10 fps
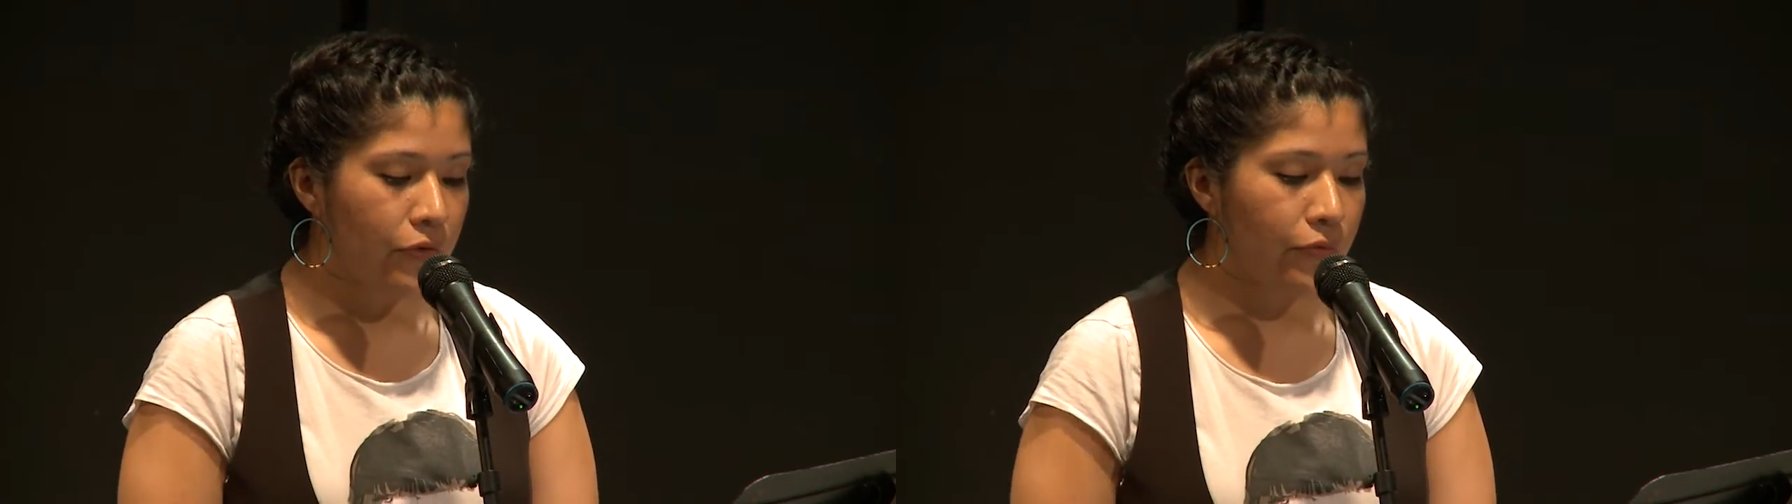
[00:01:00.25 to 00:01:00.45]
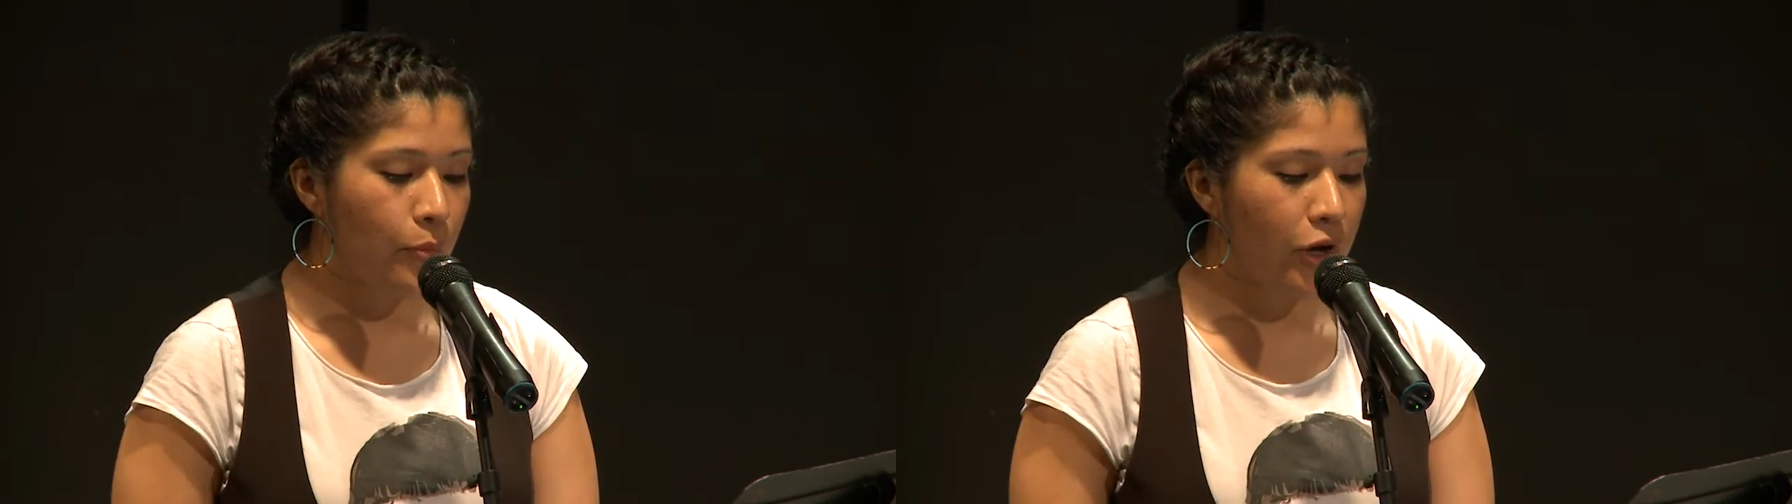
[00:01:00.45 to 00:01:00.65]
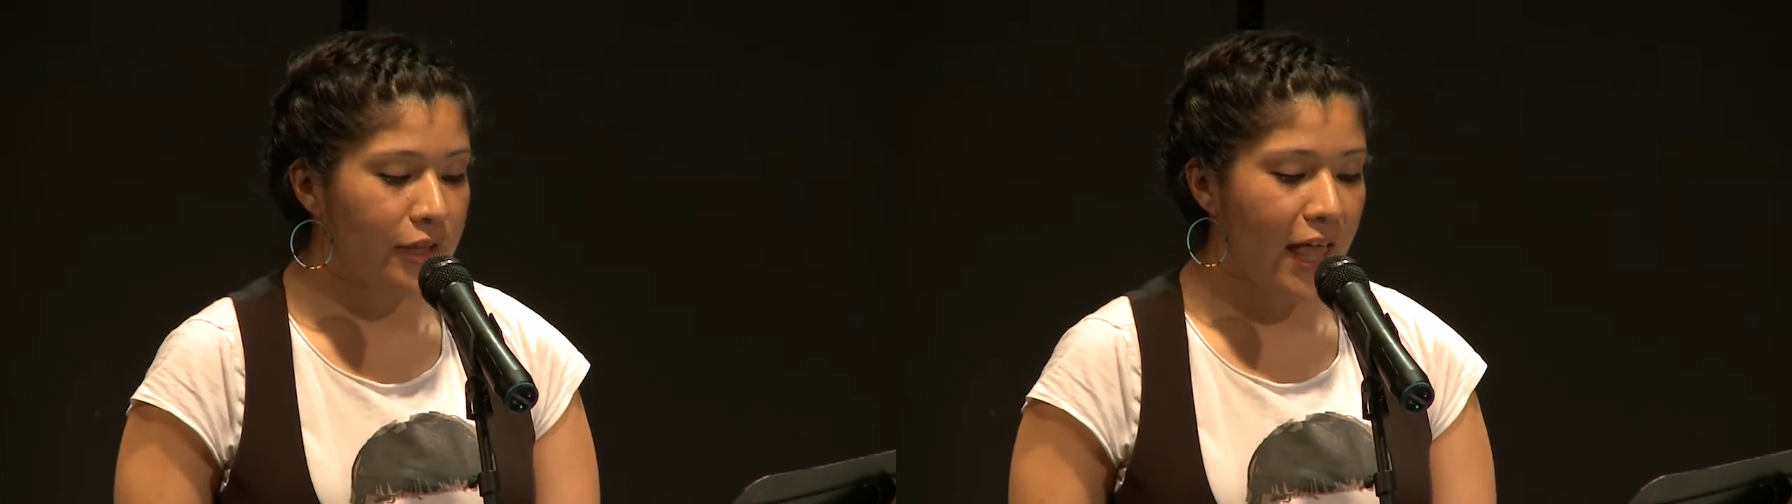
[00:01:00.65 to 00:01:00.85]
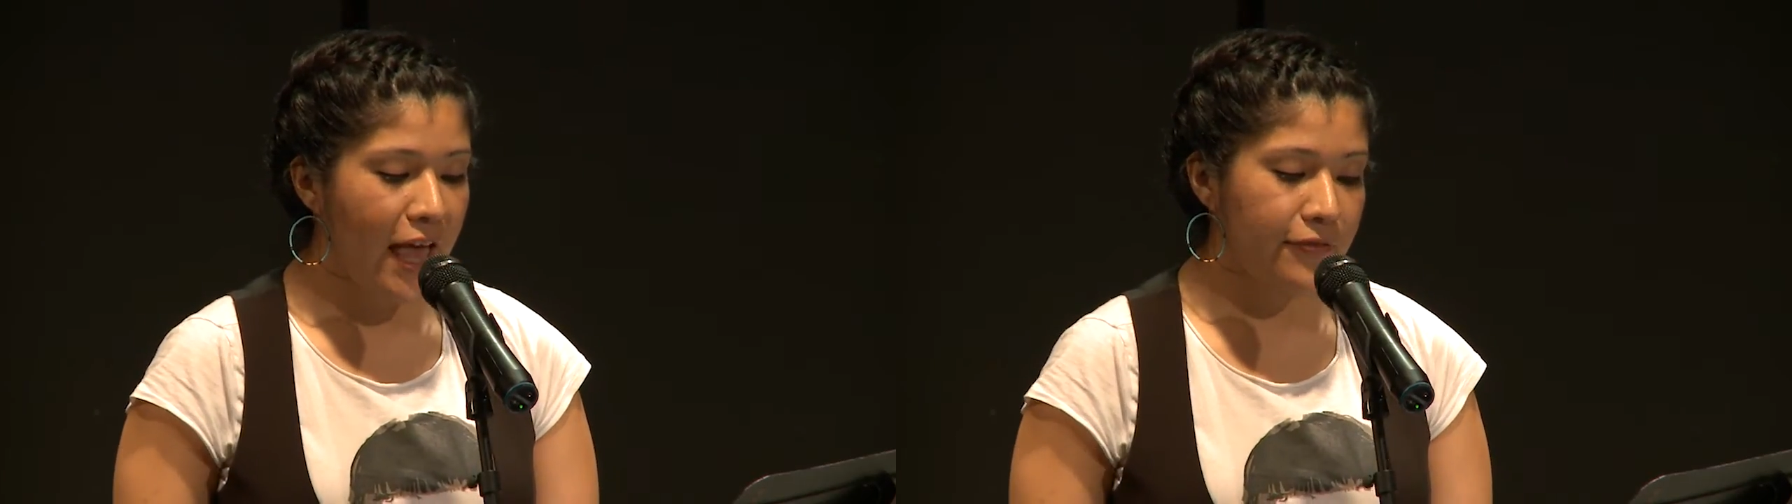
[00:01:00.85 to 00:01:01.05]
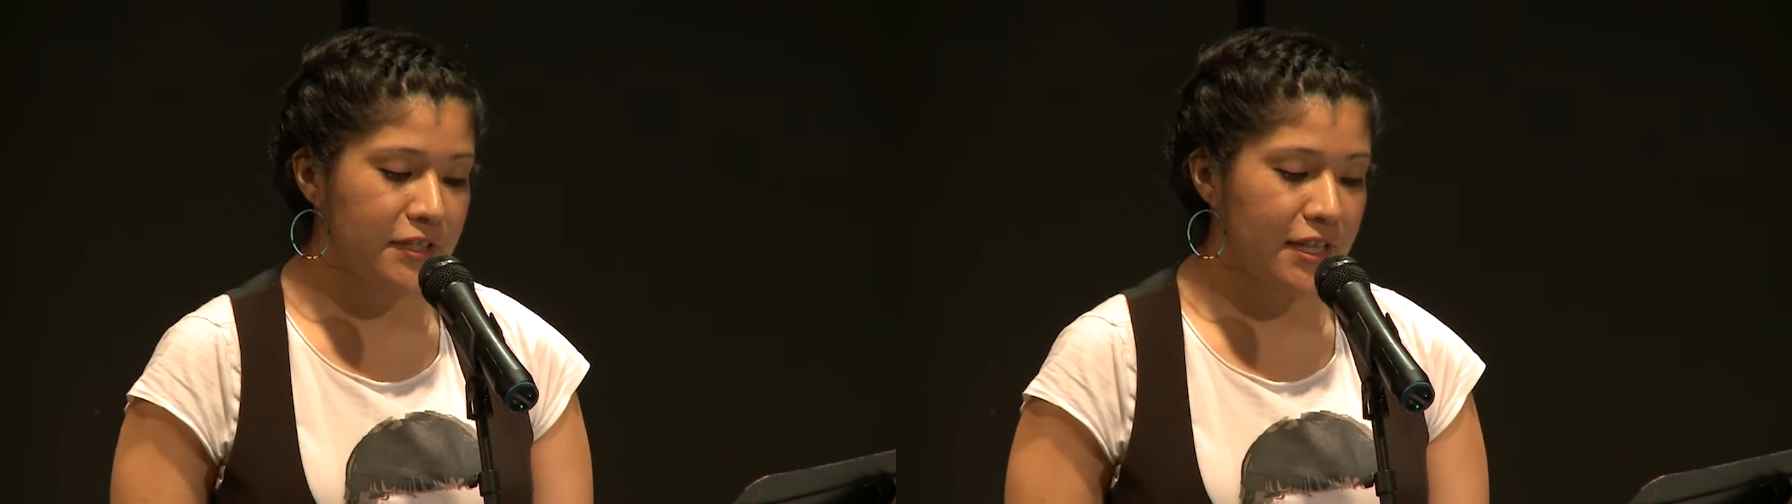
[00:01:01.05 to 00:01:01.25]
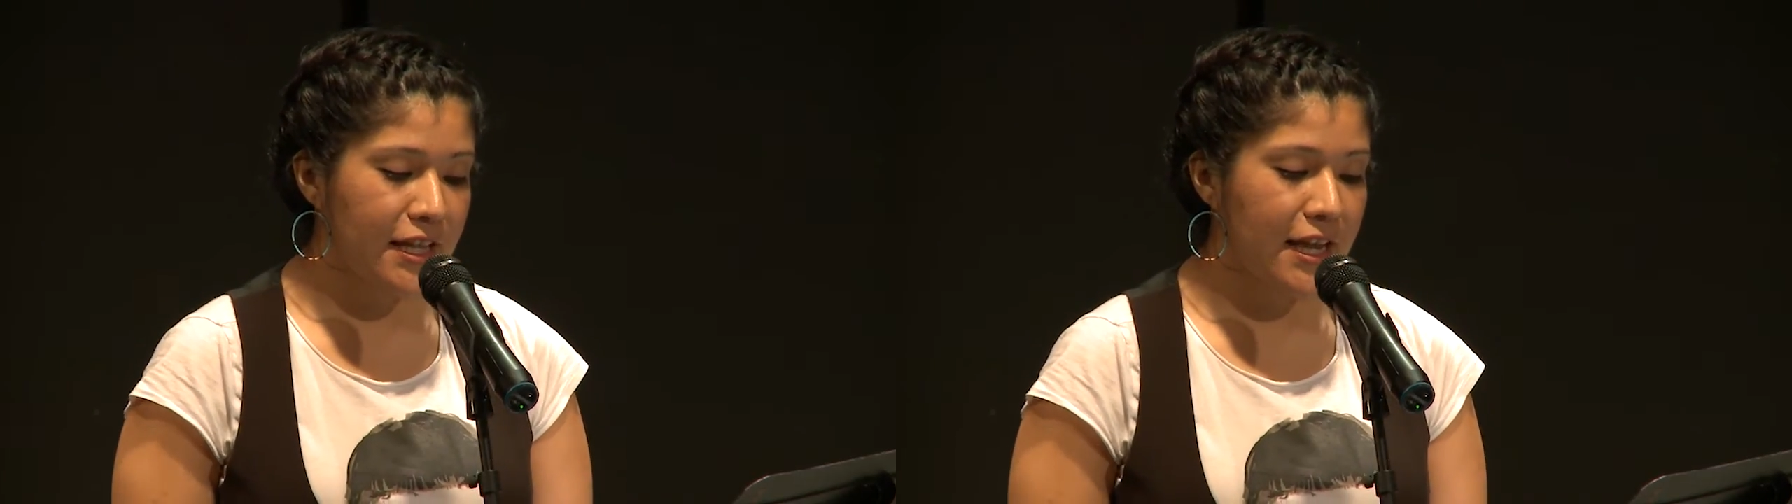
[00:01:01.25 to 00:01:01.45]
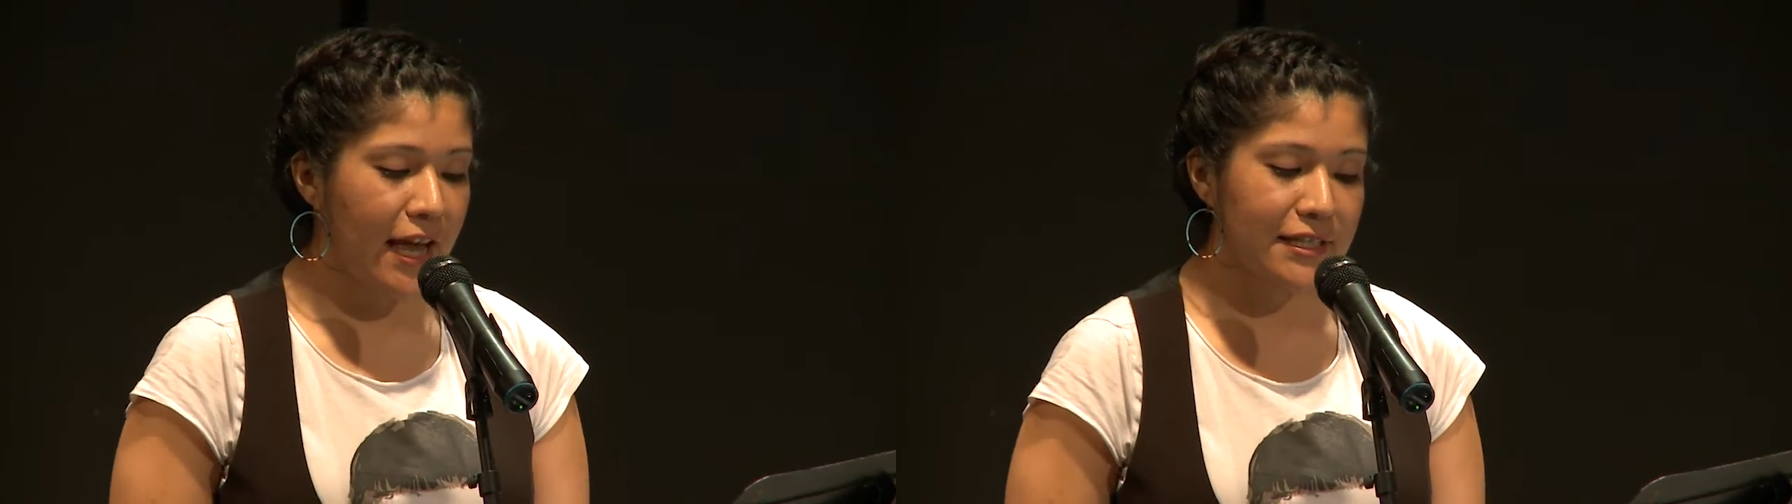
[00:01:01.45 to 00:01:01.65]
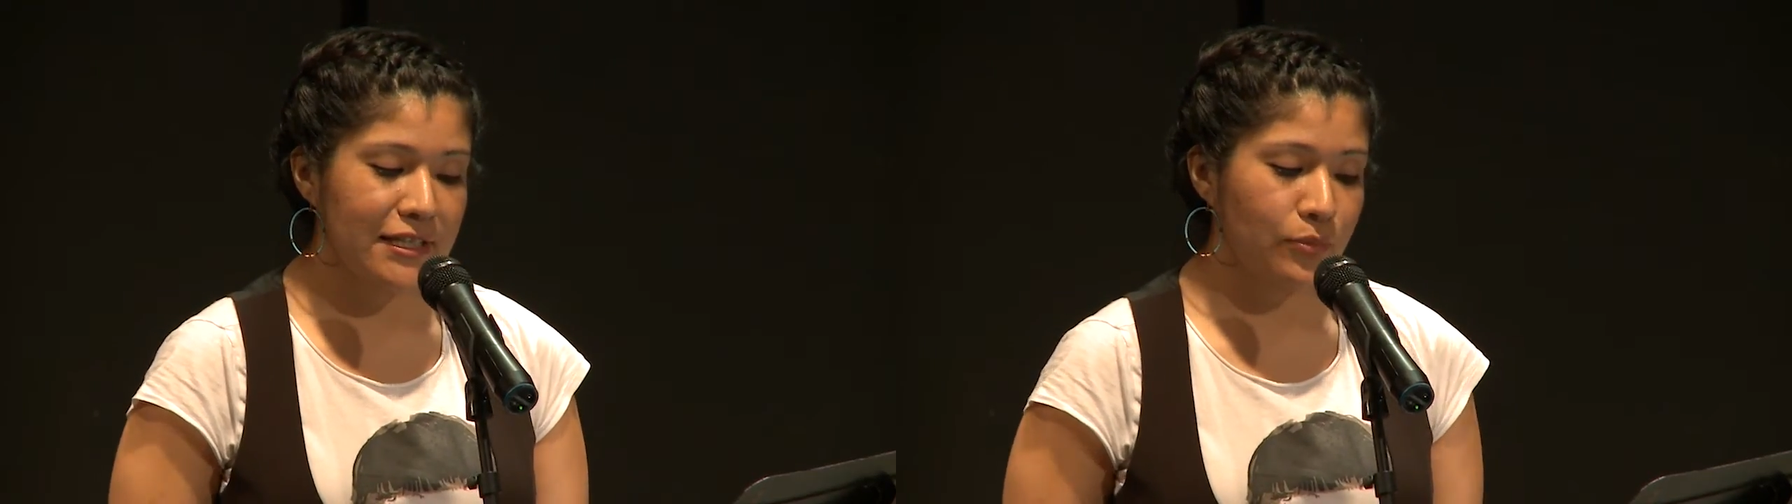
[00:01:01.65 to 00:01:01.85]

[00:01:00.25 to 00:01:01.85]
From one life to the next,